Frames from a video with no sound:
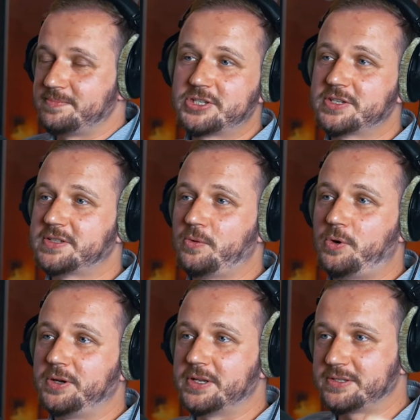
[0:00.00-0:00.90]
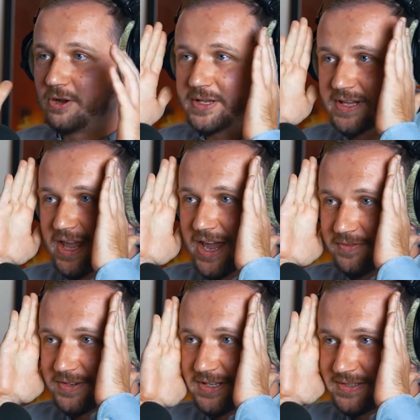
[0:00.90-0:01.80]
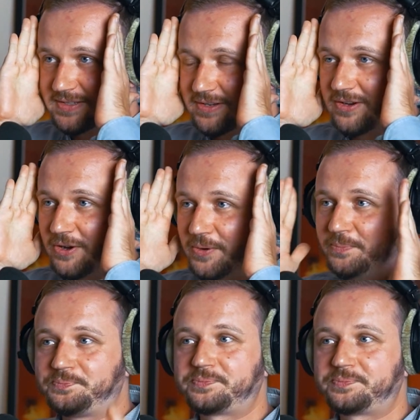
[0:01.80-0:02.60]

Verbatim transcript: much as I want as long as they have this, you know.